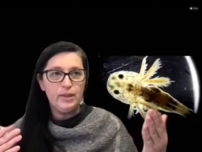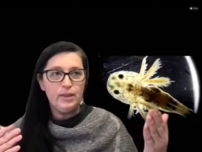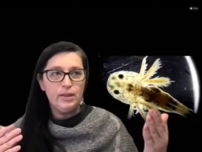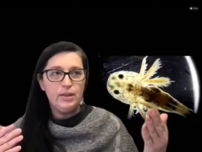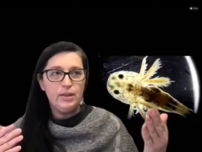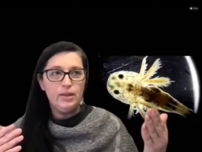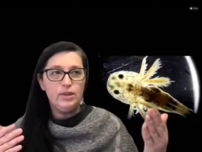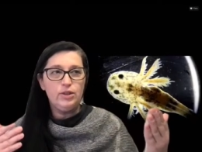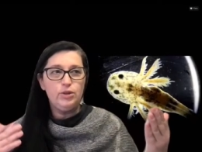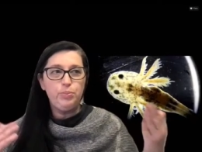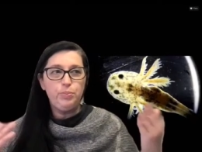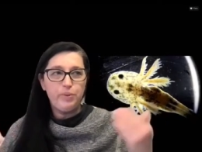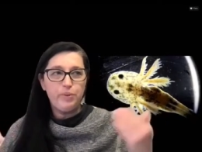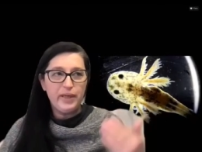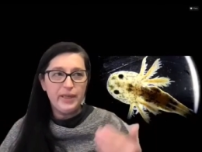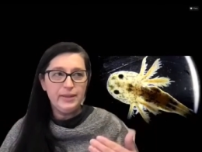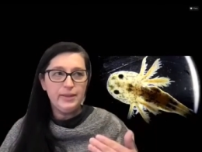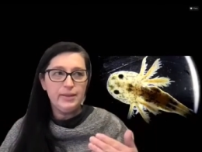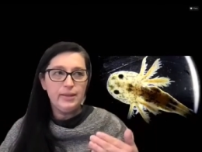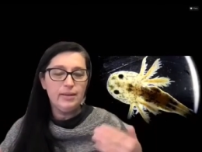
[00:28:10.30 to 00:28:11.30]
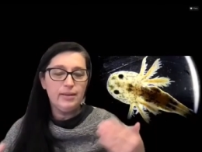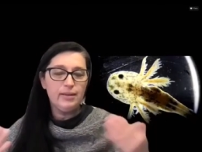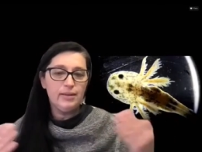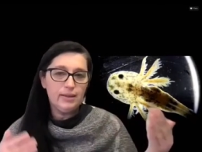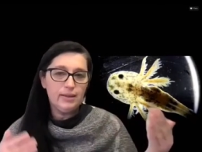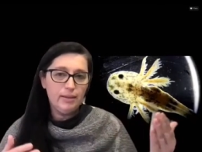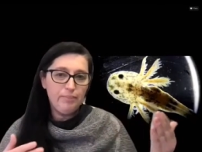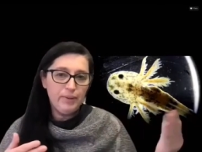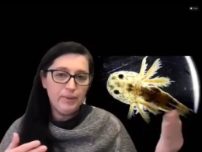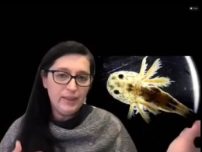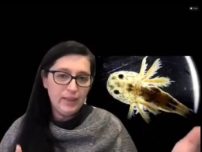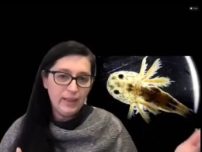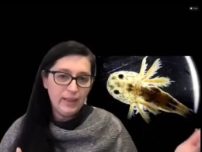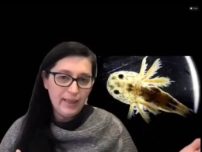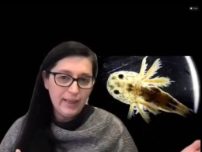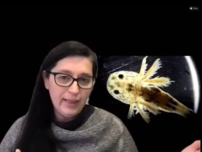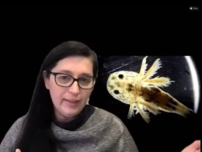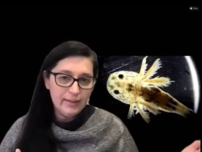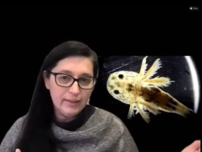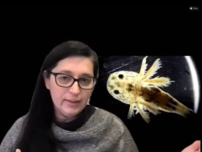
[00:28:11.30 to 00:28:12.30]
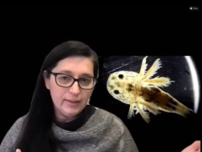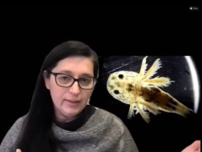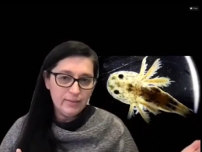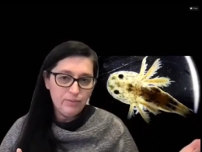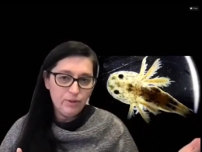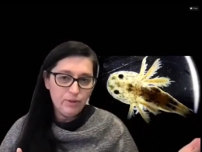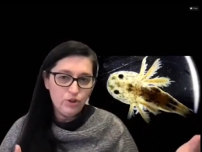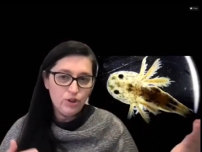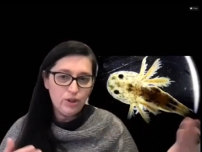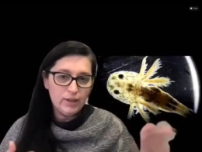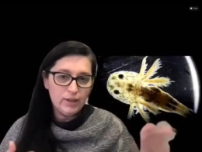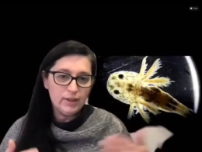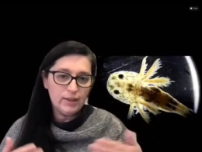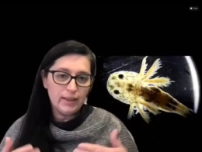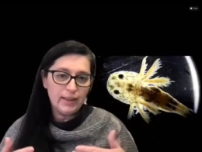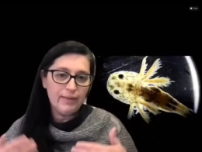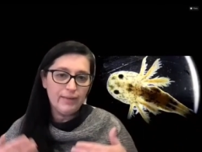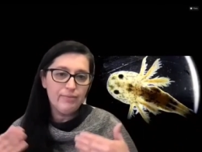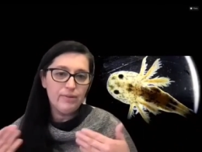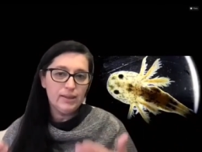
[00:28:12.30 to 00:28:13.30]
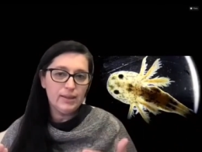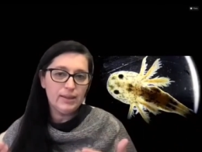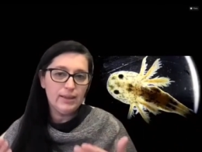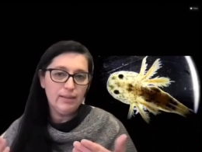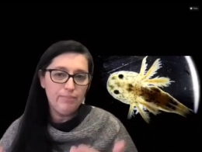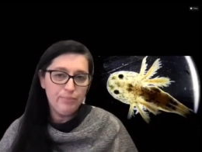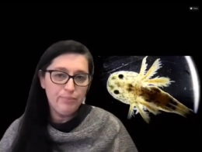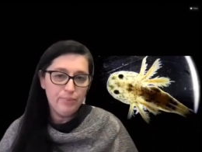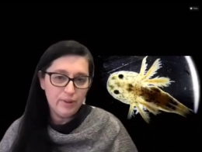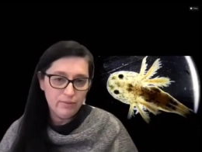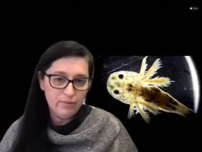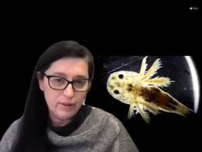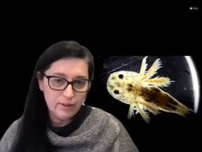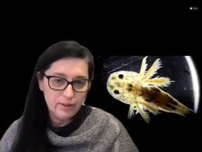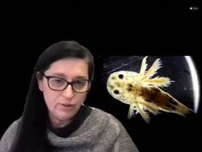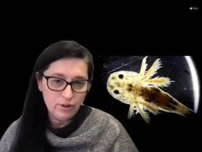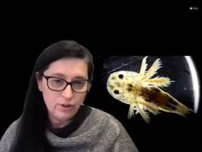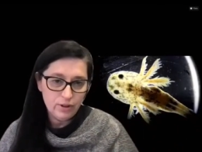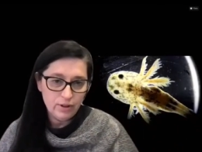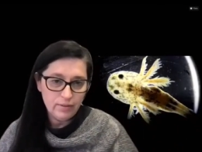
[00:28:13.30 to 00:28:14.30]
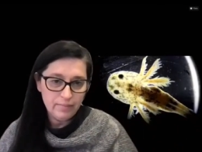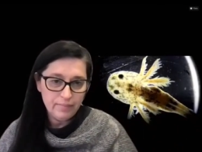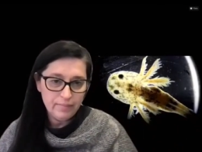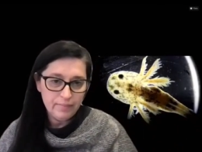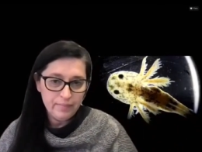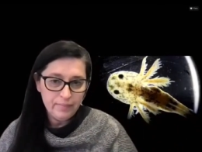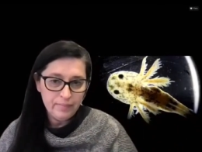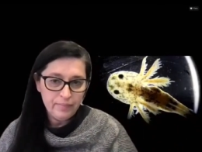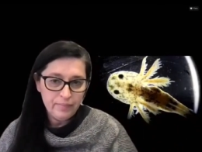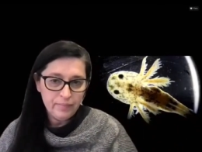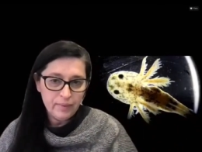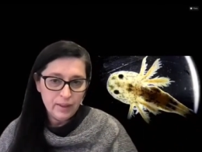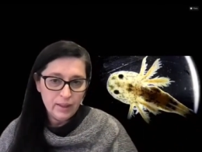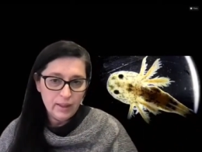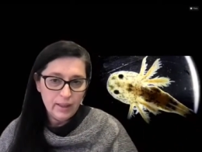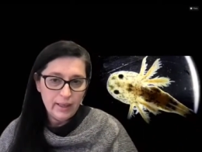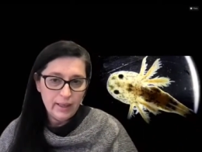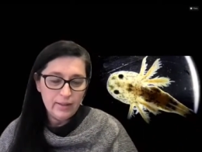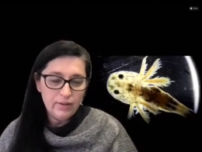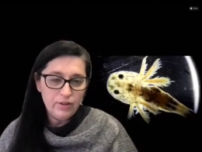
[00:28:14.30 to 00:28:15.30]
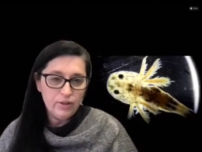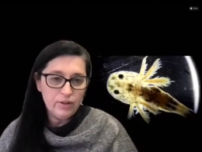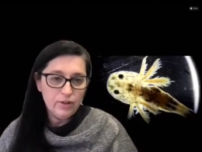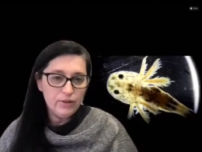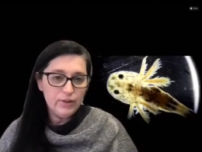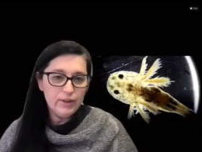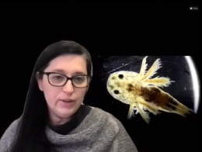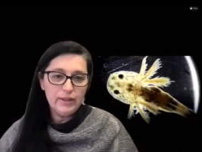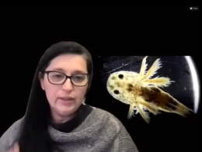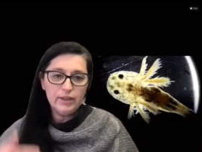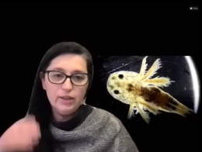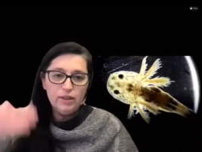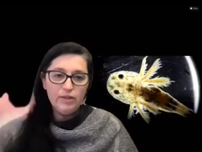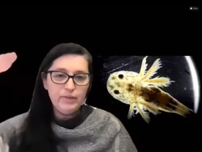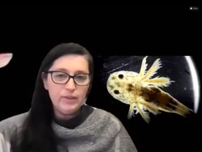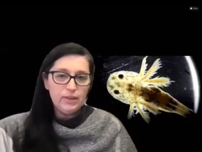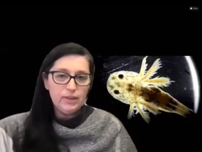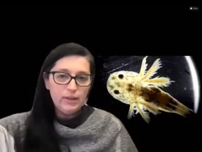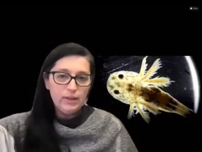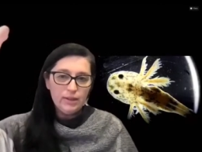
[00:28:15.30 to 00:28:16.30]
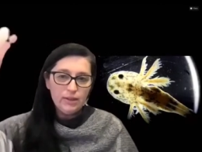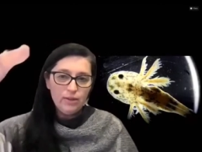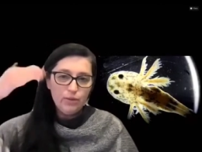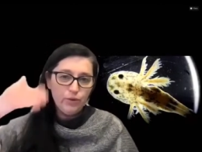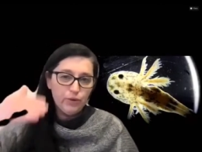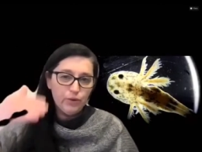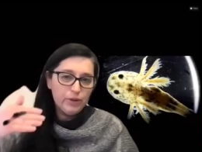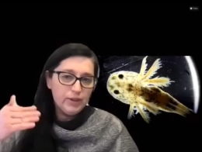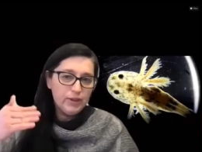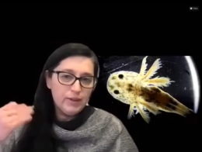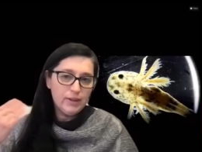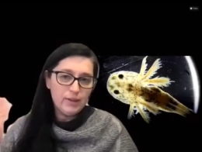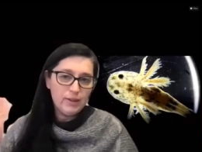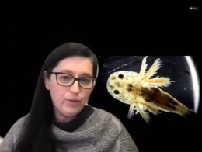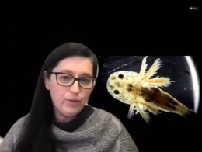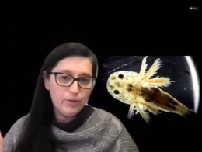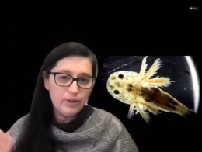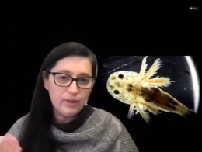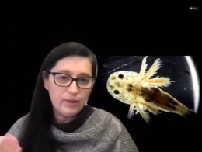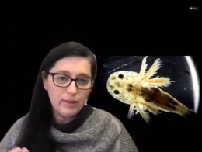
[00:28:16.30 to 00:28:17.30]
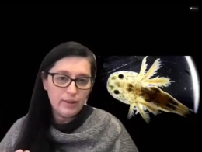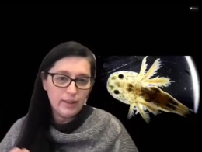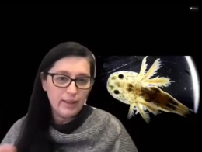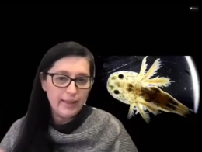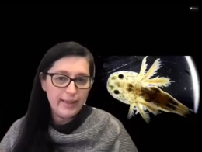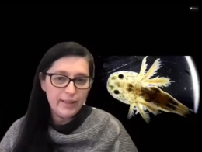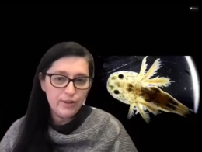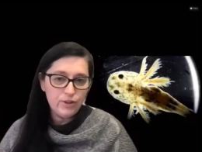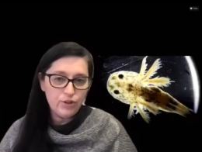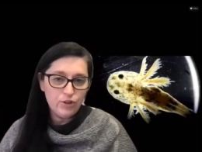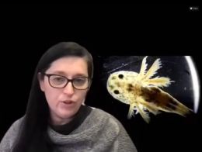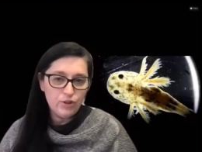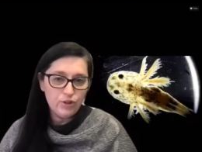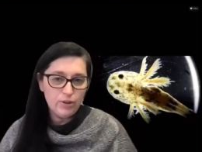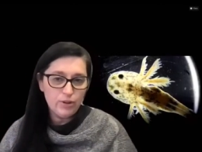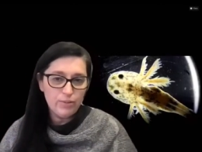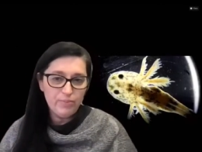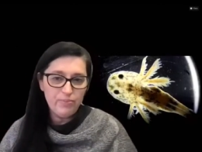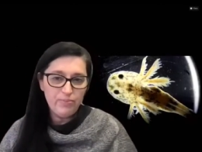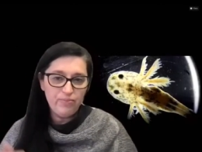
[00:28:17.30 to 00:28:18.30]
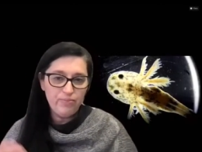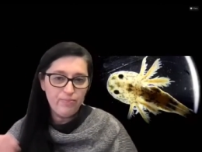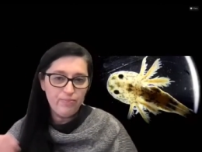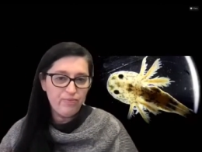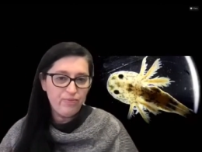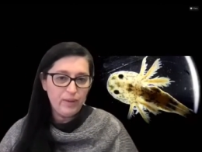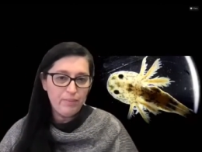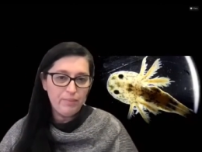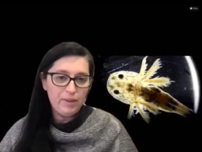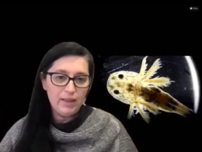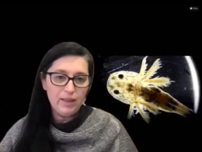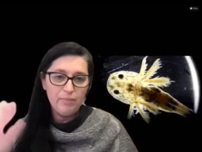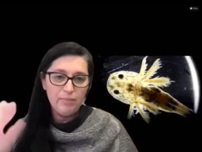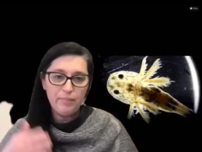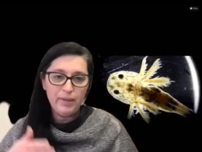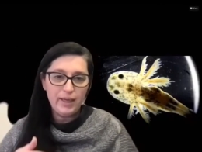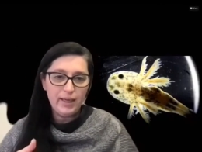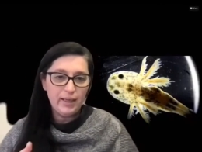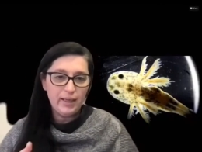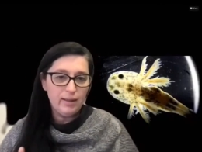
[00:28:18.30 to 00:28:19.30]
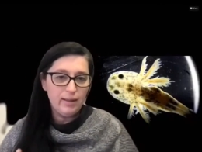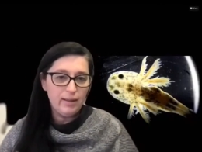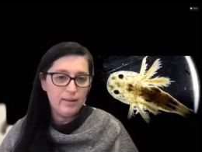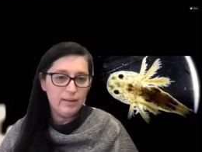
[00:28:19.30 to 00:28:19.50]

suppressing somebody else which doesn't have the same privilege. And, there is always this north-south relationship, female-male,